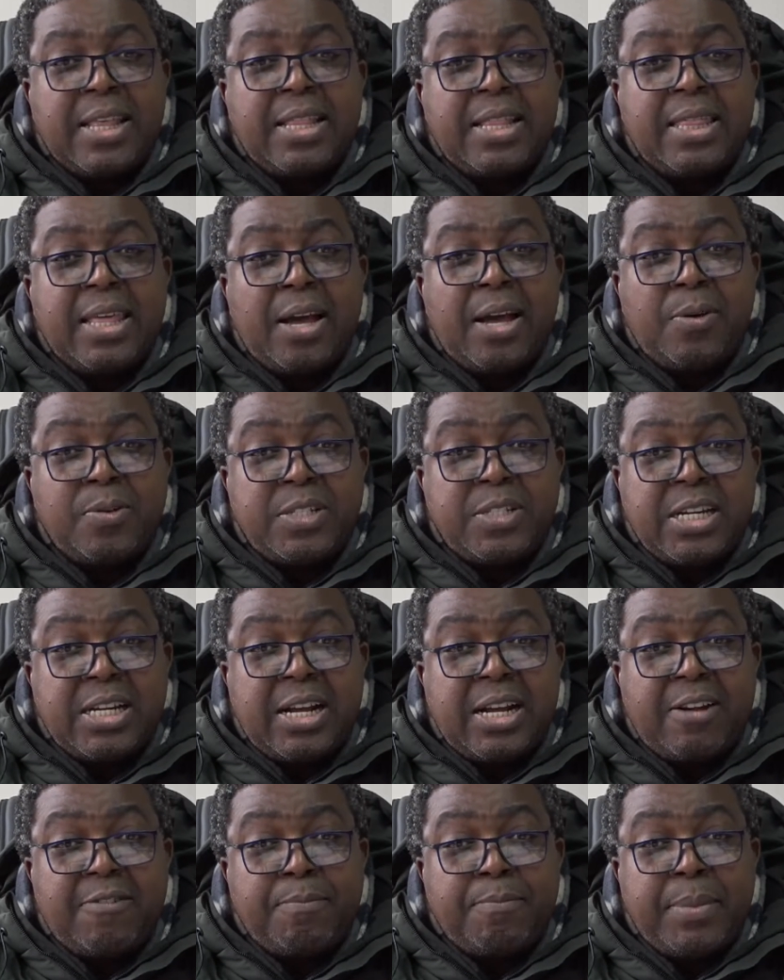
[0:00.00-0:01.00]
that the
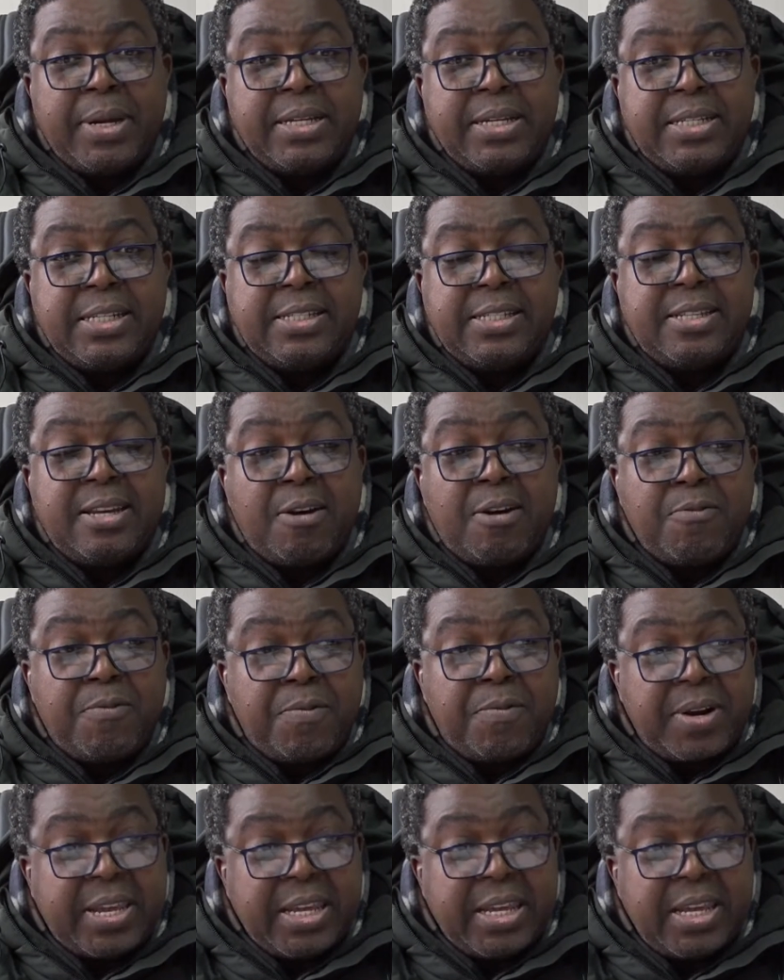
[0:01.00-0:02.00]
Gauteng government is now
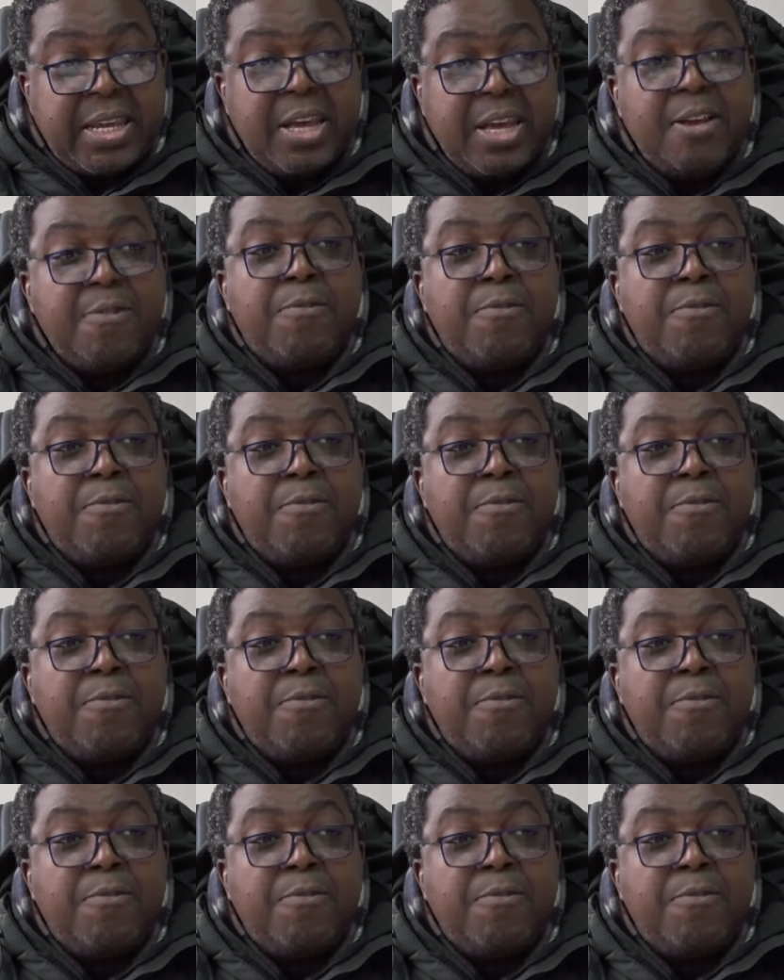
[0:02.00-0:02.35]
free